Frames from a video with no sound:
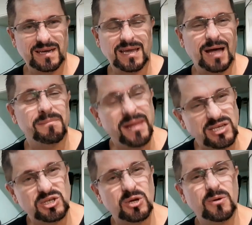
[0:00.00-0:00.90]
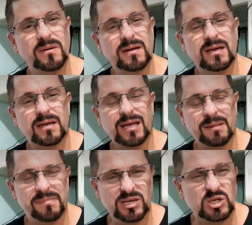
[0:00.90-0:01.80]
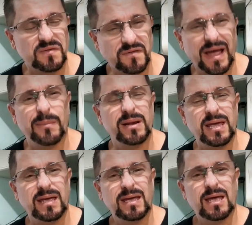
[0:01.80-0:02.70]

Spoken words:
God bless you. God bless your family.